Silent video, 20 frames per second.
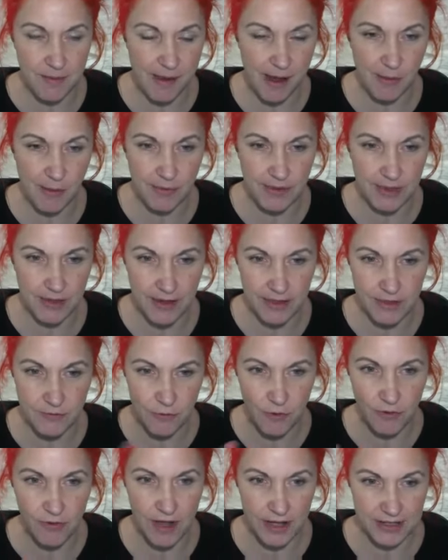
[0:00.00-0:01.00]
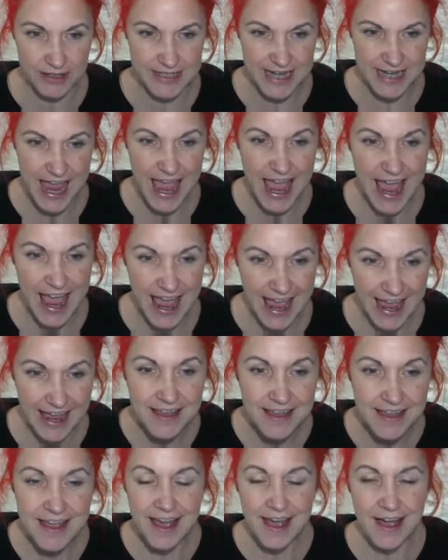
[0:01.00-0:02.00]
out with like the wrong coloured
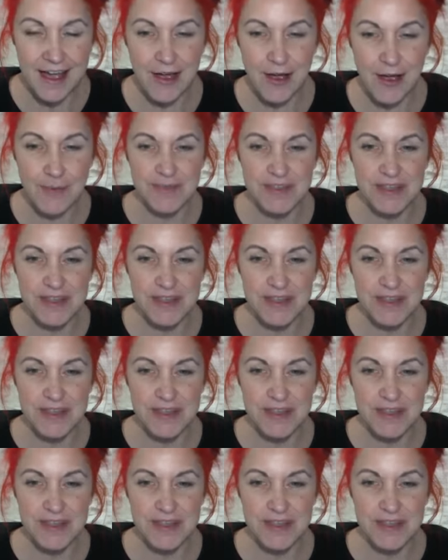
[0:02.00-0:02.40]
hair.